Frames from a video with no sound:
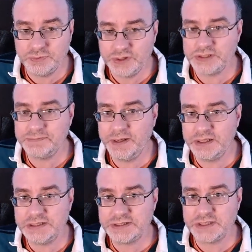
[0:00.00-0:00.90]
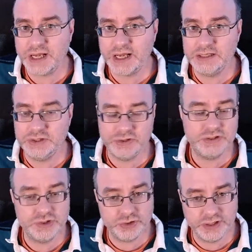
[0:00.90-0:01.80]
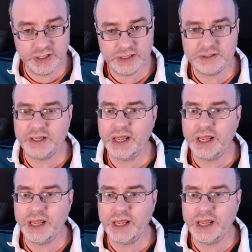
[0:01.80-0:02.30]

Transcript: workspace, and you can join it,